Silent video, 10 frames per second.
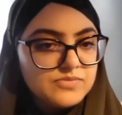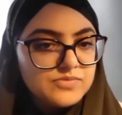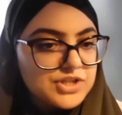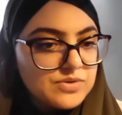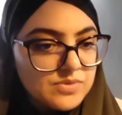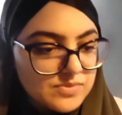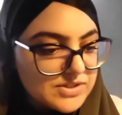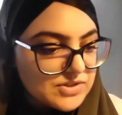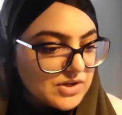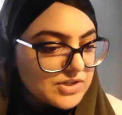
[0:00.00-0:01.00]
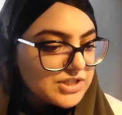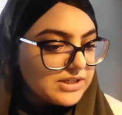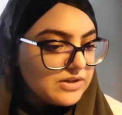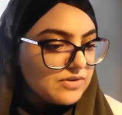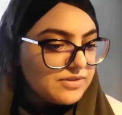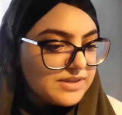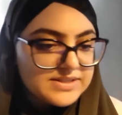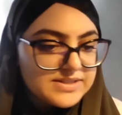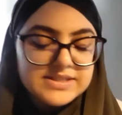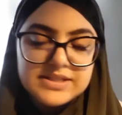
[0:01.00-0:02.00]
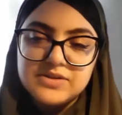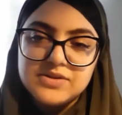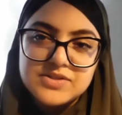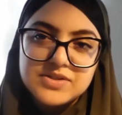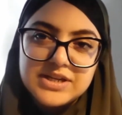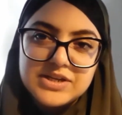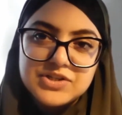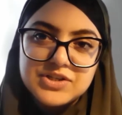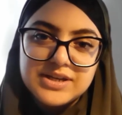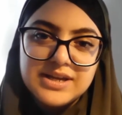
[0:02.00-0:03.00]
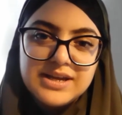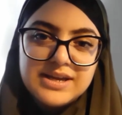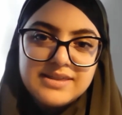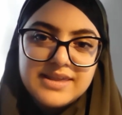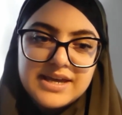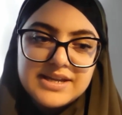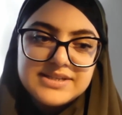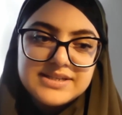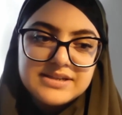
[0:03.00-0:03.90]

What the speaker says: general research, in your thesis, in your dissertation, that